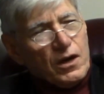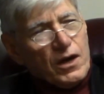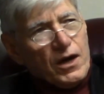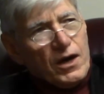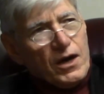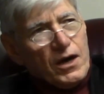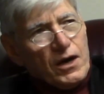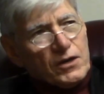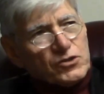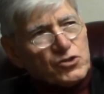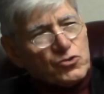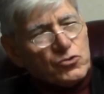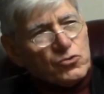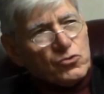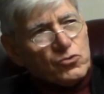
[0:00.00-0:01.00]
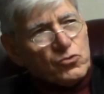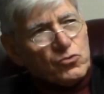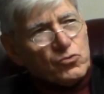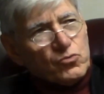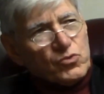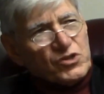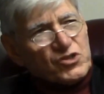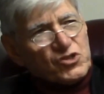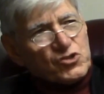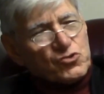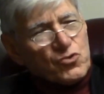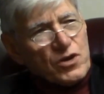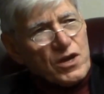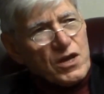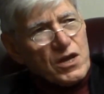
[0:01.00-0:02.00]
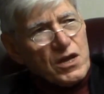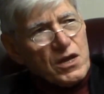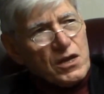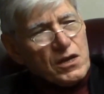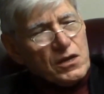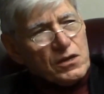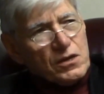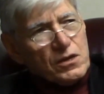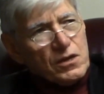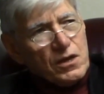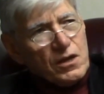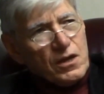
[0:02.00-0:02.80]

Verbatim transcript: uh, to restrain